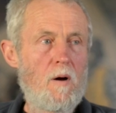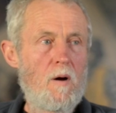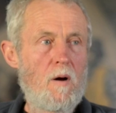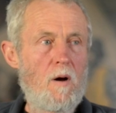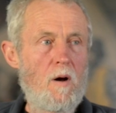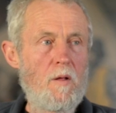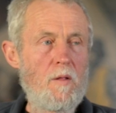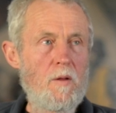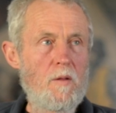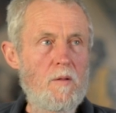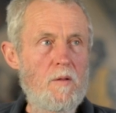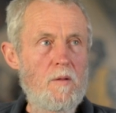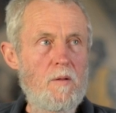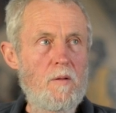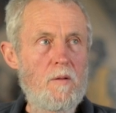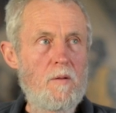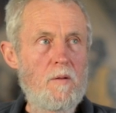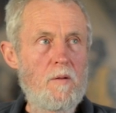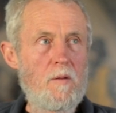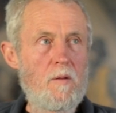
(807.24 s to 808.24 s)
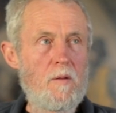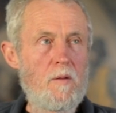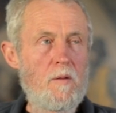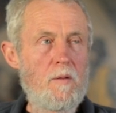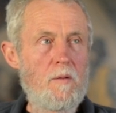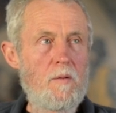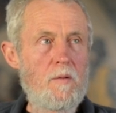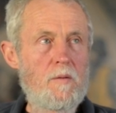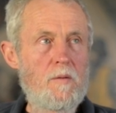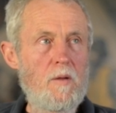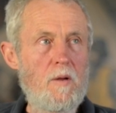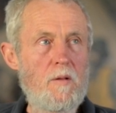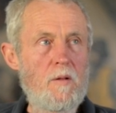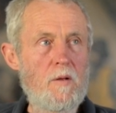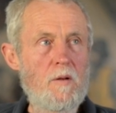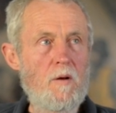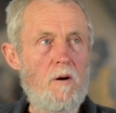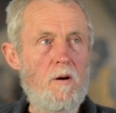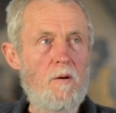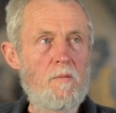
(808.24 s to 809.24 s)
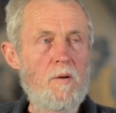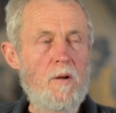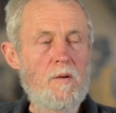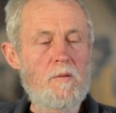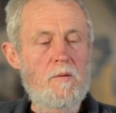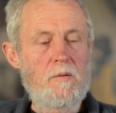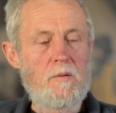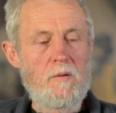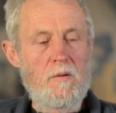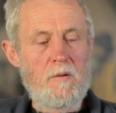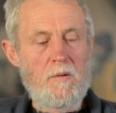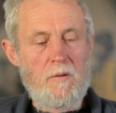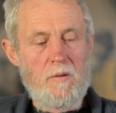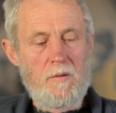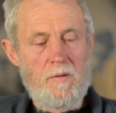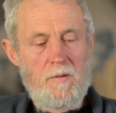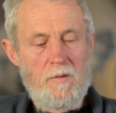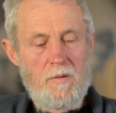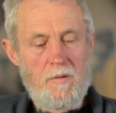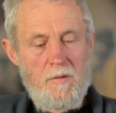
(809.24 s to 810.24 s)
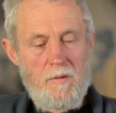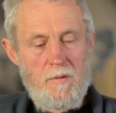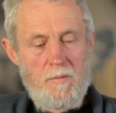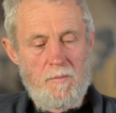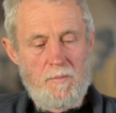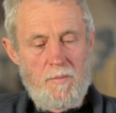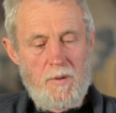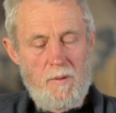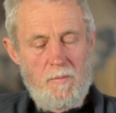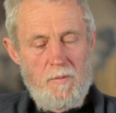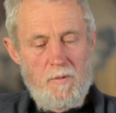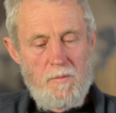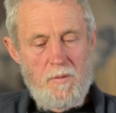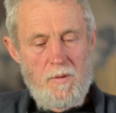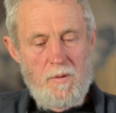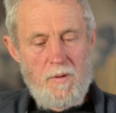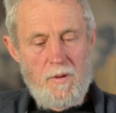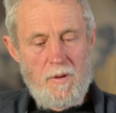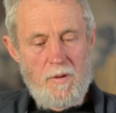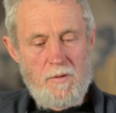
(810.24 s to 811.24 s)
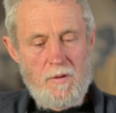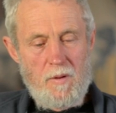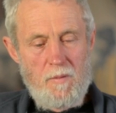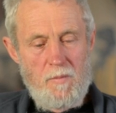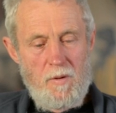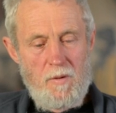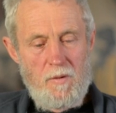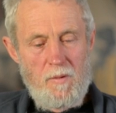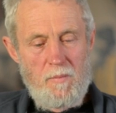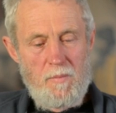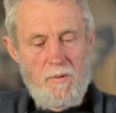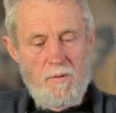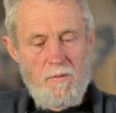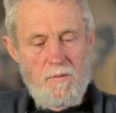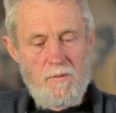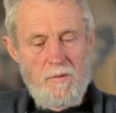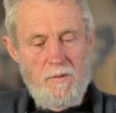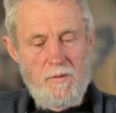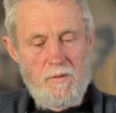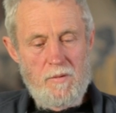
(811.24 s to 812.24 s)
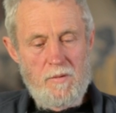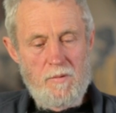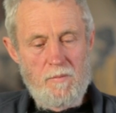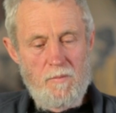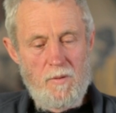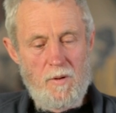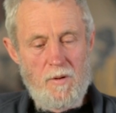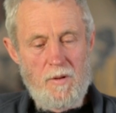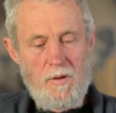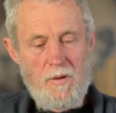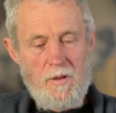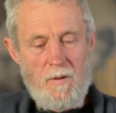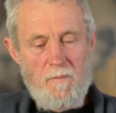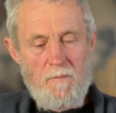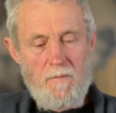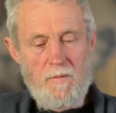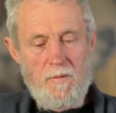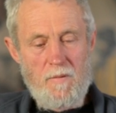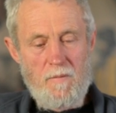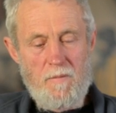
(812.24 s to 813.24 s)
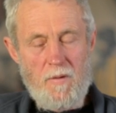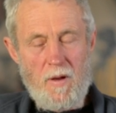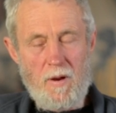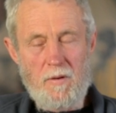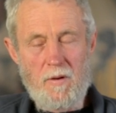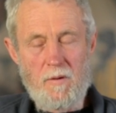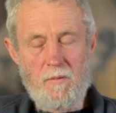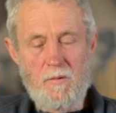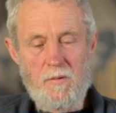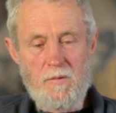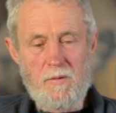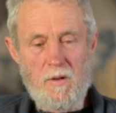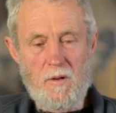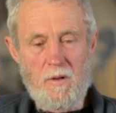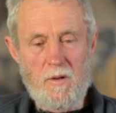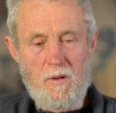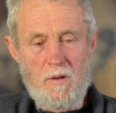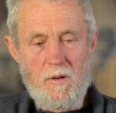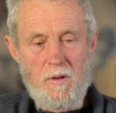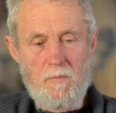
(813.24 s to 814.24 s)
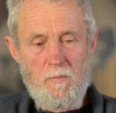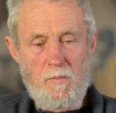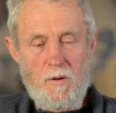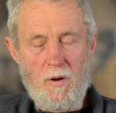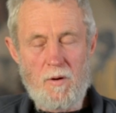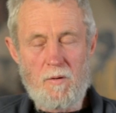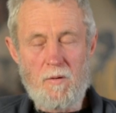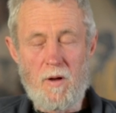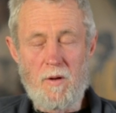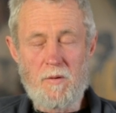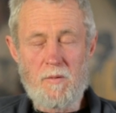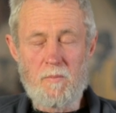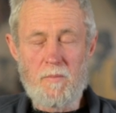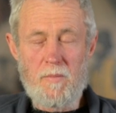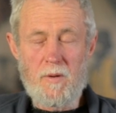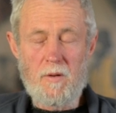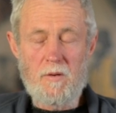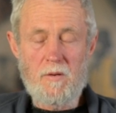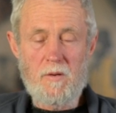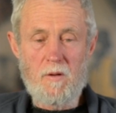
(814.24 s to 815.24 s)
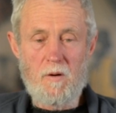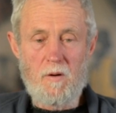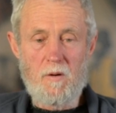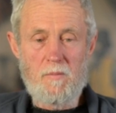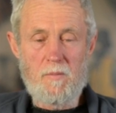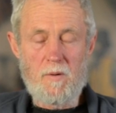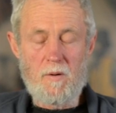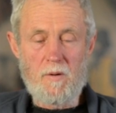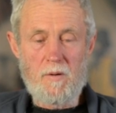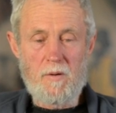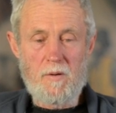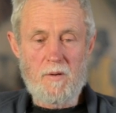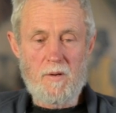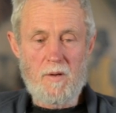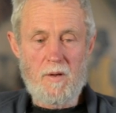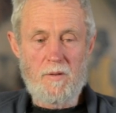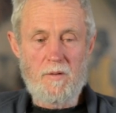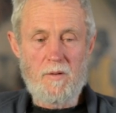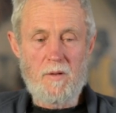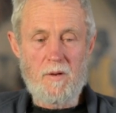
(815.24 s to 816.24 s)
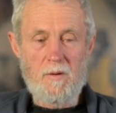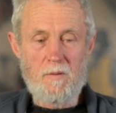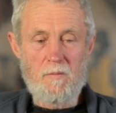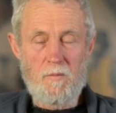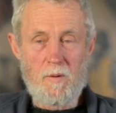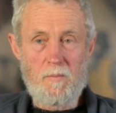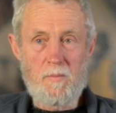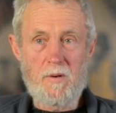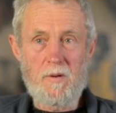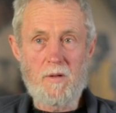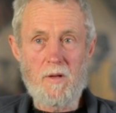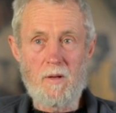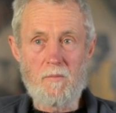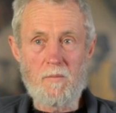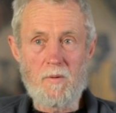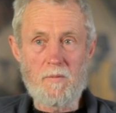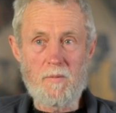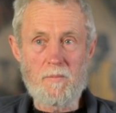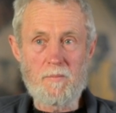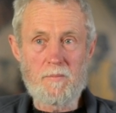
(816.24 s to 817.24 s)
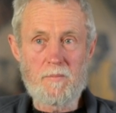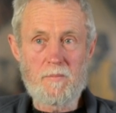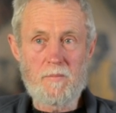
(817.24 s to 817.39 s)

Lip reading: I think seeing the gold rush people as community builders really come from the fact that it was a migration-based gold mine and that women came with them.